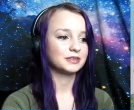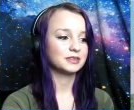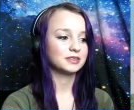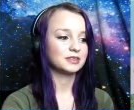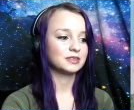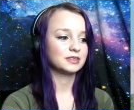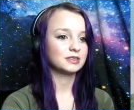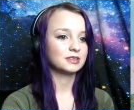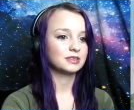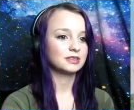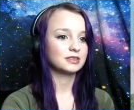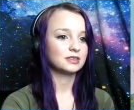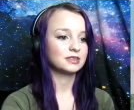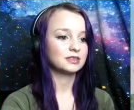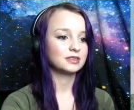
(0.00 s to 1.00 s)

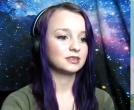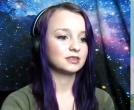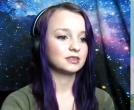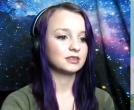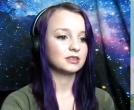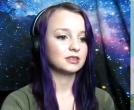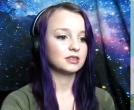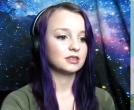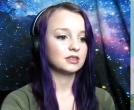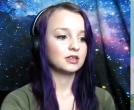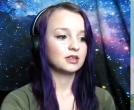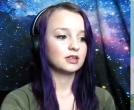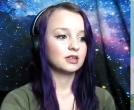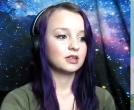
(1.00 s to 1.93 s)
(silence)